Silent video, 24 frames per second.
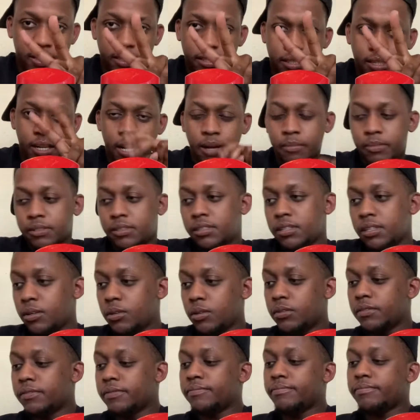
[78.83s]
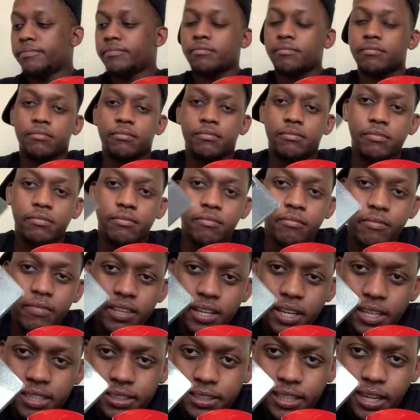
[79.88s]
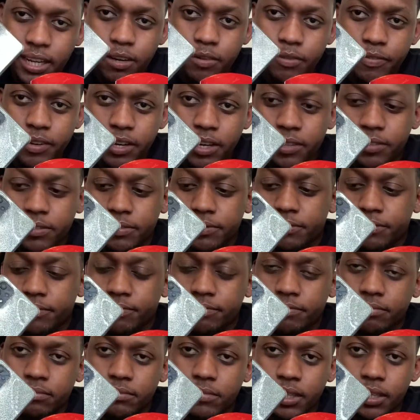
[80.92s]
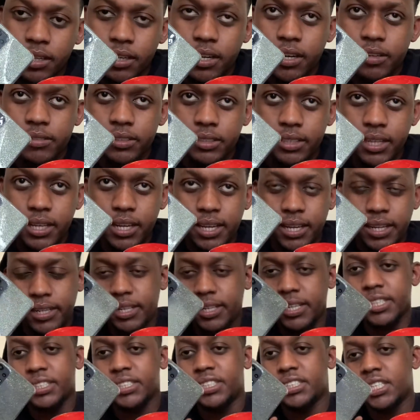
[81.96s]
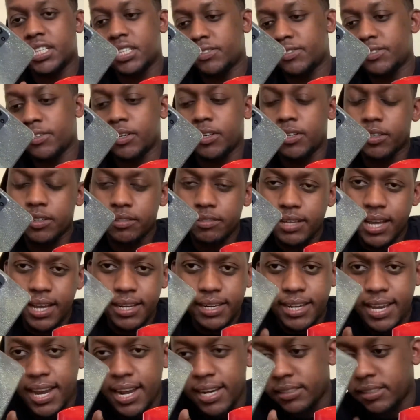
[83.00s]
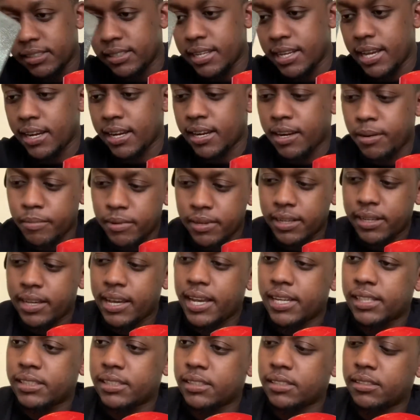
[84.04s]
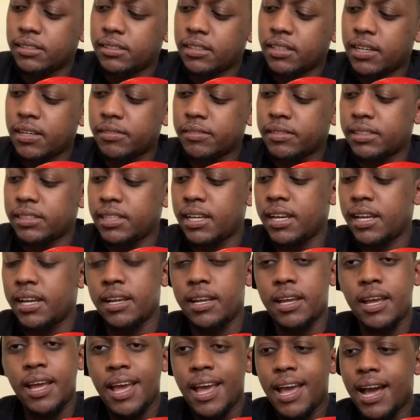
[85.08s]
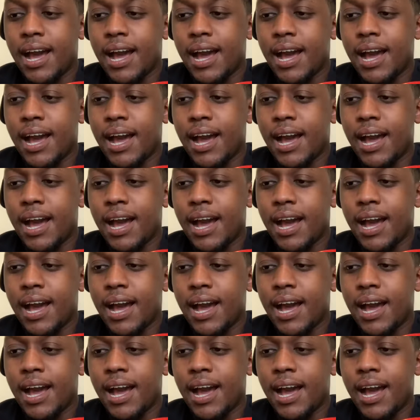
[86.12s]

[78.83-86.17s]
Number two, a cell phone, you know what I'm saying? This is just for a day-to-day communications, you know what I'm saying?